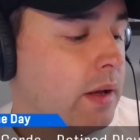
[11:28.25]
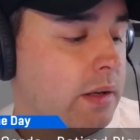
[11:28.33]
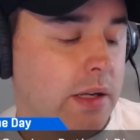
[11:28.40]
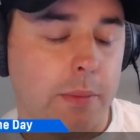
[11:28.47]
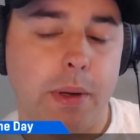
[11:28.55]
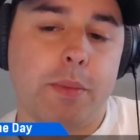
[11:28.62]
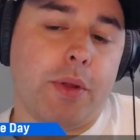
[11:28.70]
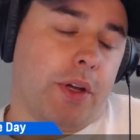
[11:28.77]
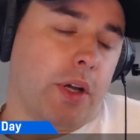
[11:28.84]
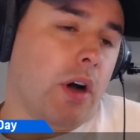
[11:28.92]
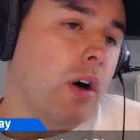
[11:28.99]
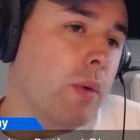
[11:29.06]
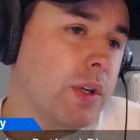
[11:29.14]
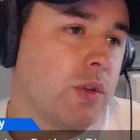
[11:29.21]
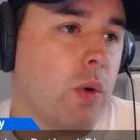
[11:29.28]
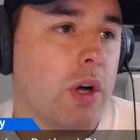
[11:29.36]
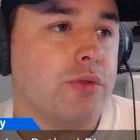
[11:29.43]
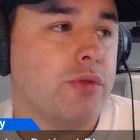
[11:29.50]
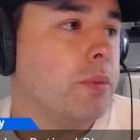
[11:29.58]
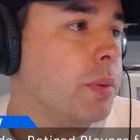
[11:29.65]
Now people think, oh, it's
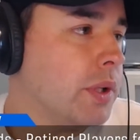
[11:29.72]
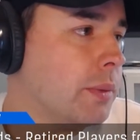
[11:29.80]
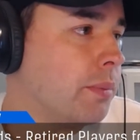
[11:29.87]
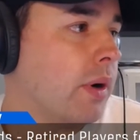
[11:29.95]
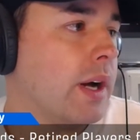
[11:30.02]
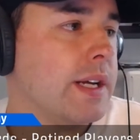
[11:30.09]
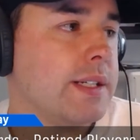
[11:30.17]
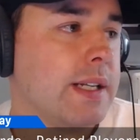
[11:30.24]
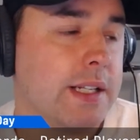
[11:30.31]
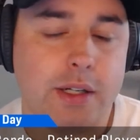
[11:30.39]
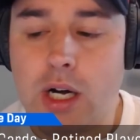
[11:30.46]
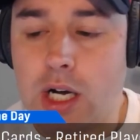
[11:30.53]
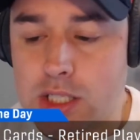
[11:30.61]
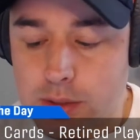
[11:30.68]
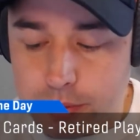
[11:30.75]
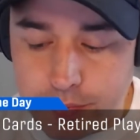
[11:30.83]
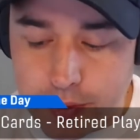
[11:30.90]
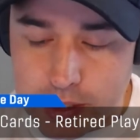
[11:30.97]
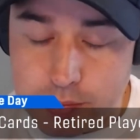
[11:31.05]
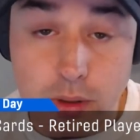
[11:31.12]
quadrupled in price. That's an awesome
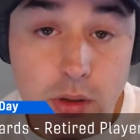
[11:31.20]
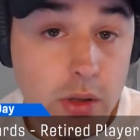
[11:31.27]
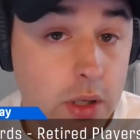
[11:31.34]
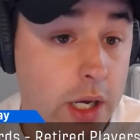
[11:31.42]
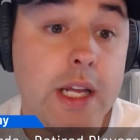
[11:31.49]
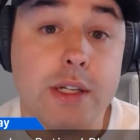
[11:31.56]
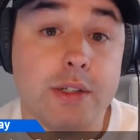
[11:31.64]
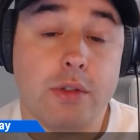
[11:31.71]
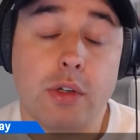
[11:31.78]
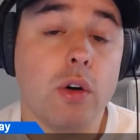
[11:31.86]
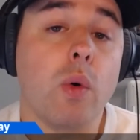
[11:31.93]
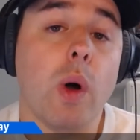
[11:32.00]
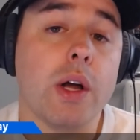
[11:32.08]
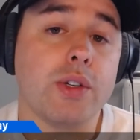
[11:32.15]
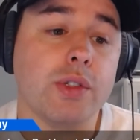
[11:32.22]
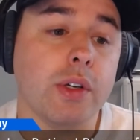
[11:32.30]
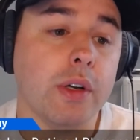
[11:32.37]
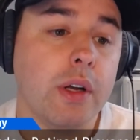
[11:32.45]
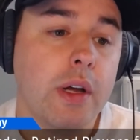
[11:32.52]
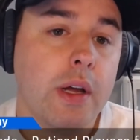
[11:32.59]
investment. It is, no
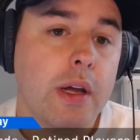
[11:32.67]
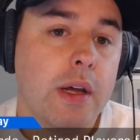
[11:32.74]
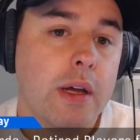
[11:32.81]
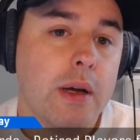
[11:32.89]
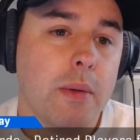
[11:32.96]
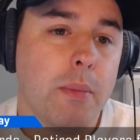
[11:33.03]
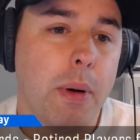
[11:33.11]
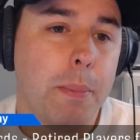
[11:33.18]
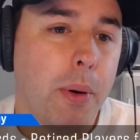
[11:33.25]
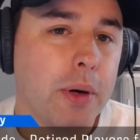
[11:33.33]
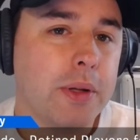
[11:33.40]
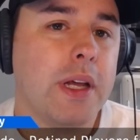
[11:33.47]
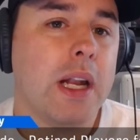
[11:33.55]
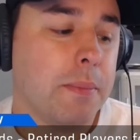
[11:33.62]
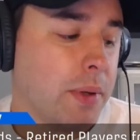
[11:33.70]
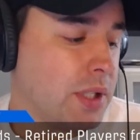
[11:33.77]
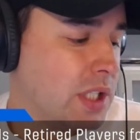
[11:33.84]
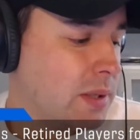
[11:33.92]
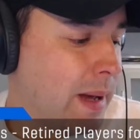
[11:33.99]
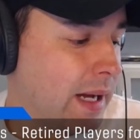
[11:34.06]
question. But put that in
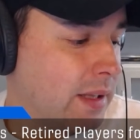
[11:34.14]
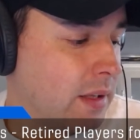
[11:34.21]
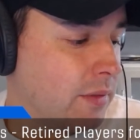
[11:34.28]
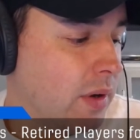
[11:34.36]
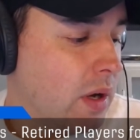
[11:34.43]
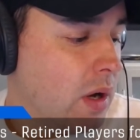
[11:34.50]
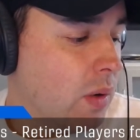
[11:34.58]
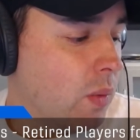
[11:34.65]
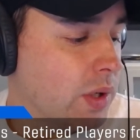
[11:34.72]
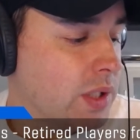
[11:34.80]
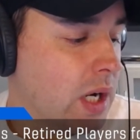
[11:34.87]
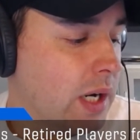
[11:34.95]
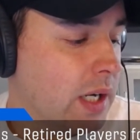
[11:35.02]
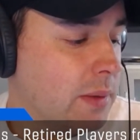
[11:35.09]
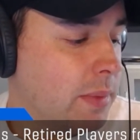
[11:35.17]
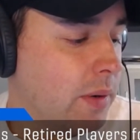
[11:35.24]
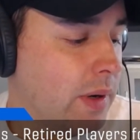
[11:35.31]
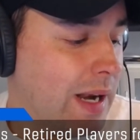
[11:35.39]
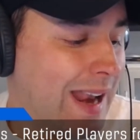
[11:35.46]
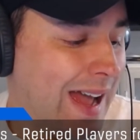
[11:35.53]
perspective. We're talking
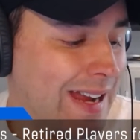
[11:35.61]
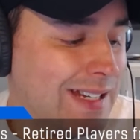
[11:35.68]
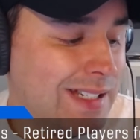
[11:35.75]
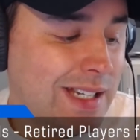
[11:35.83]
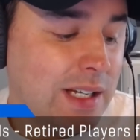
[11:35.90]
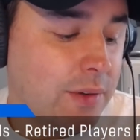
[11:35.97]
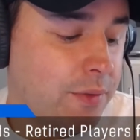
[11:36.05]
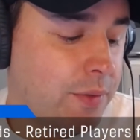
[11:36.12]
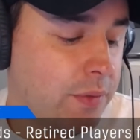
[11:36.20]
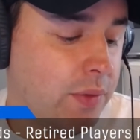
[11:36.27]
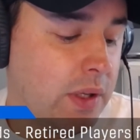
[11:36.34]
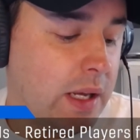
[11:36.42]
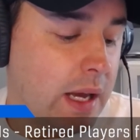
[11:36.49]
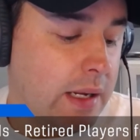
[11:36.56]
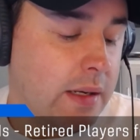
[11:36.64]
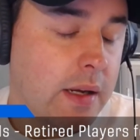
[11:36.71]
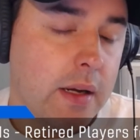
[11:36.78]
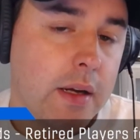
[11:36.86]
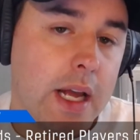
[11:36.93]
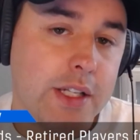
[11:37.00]
about
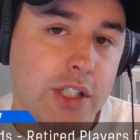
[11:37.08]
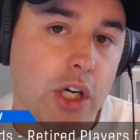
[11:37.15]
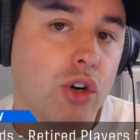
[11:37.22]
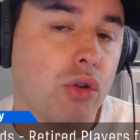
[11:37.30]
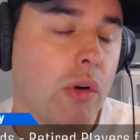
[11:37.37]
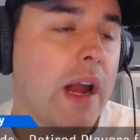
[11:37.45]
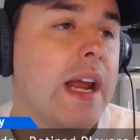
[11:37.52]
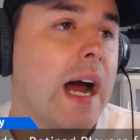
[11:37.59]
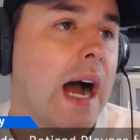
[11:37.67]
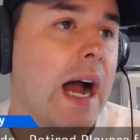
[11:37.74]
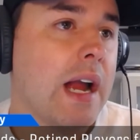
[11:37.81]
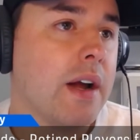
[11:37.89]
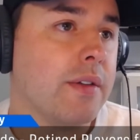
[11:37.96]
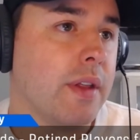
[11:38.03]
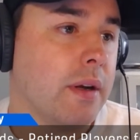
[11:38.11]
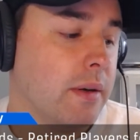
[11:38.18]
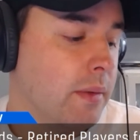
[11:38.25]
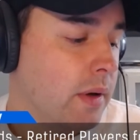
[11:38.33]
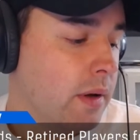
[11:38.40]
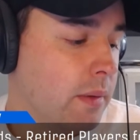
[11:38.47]
1958. It's a grade higher
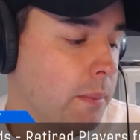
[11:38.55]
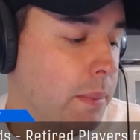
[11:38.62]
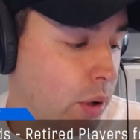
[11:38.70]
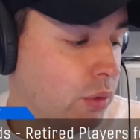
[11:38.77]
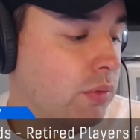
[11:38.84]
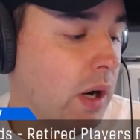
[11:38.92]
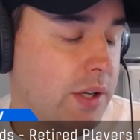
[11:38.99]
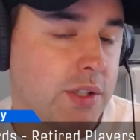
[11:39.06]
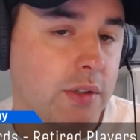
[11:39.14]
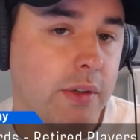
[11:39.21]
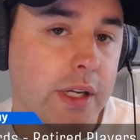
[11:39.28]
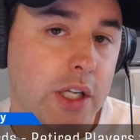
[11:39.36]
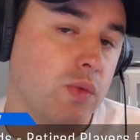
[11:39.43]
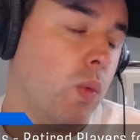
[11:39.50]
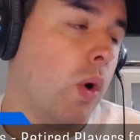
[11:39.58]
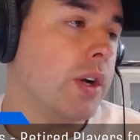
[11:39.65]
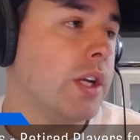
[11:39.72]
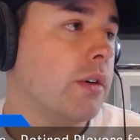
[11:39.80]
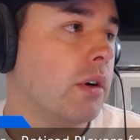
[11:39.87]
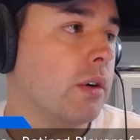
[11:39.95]
than Bill Russell, and it's
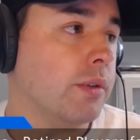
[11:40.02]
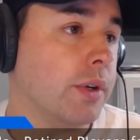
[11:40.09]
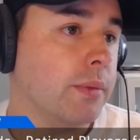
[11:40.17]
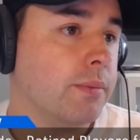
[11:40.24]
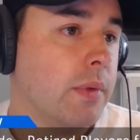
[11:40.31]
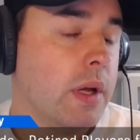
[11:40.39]
1 year older.